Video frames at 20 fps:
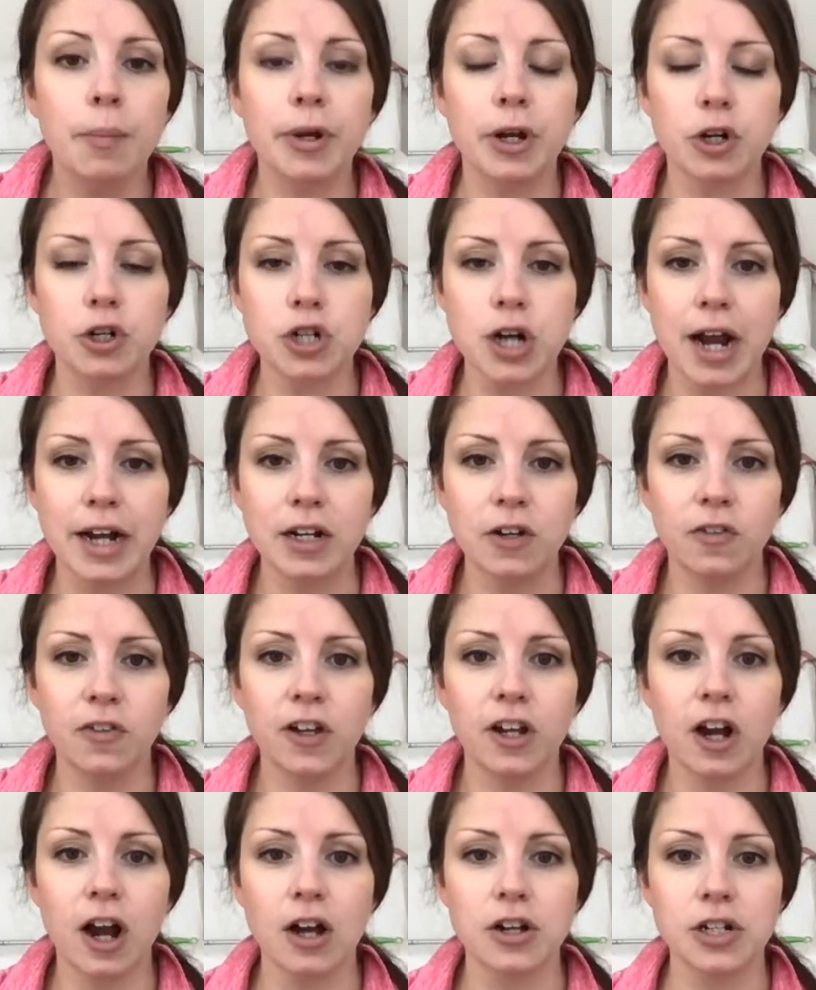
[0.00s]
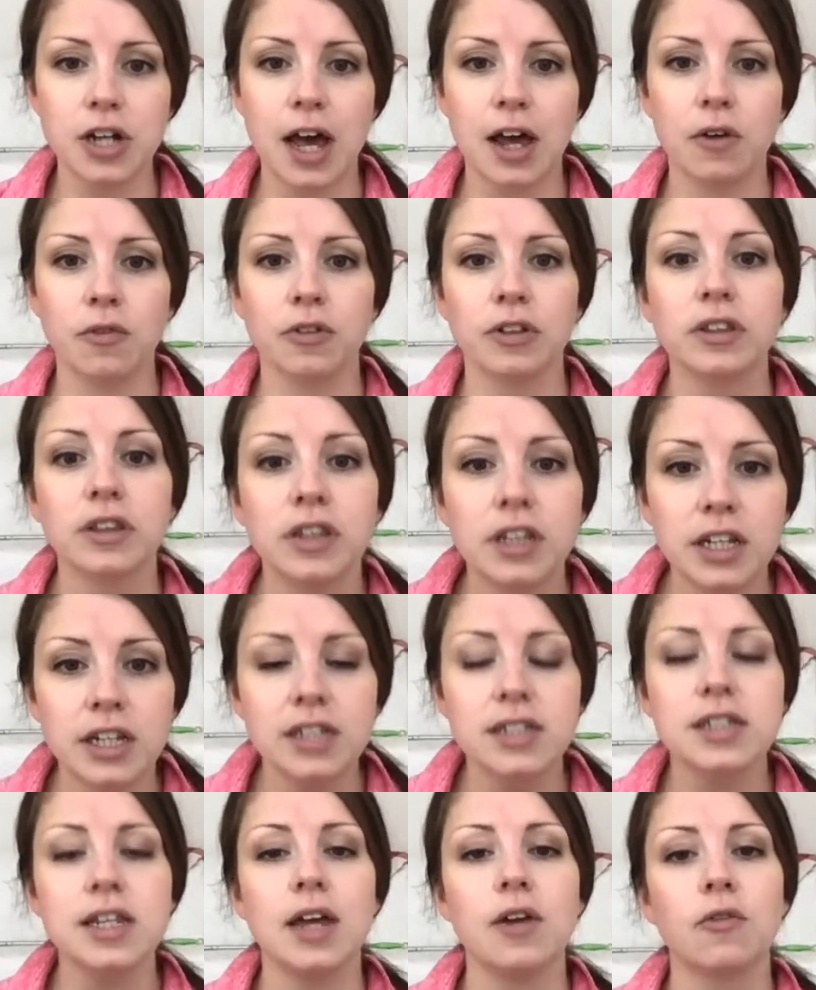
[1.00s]
but you're trying to figure out how to
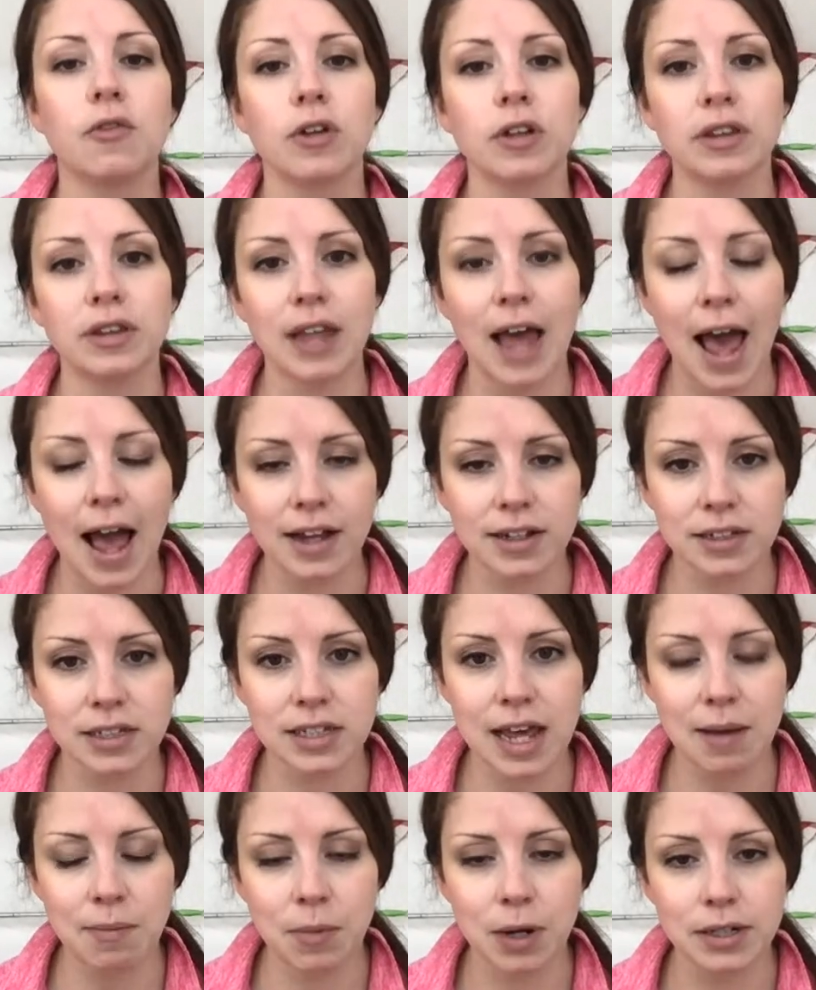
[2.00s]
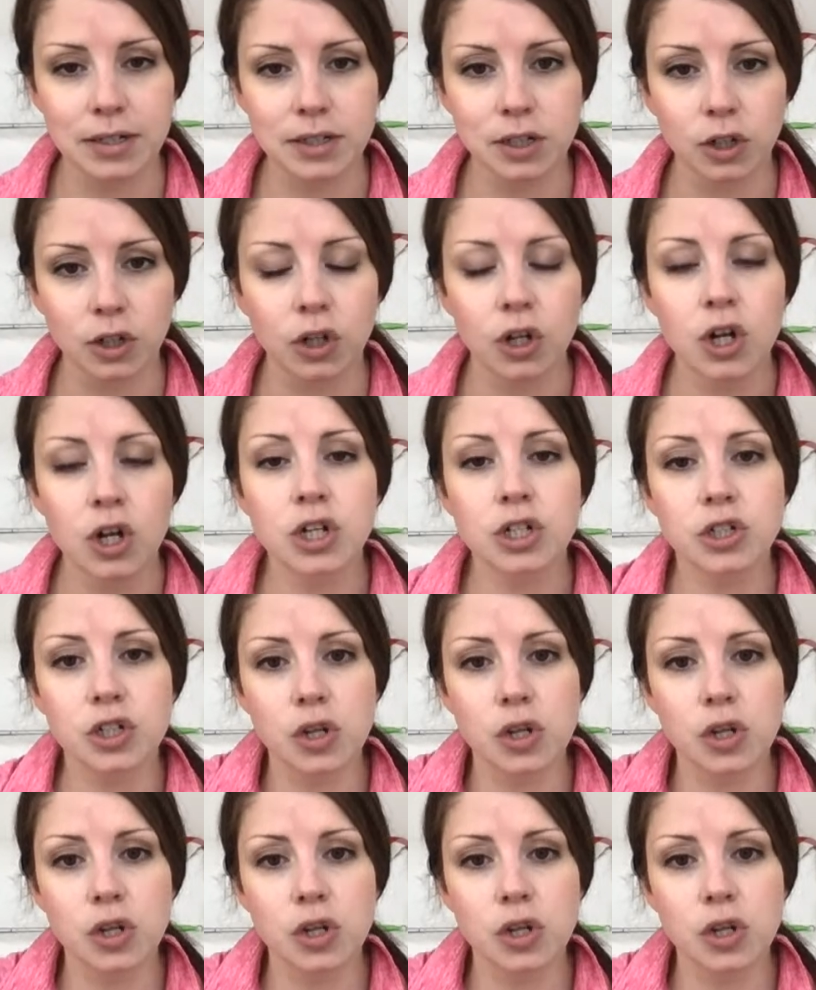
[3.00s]
release and relax that muscle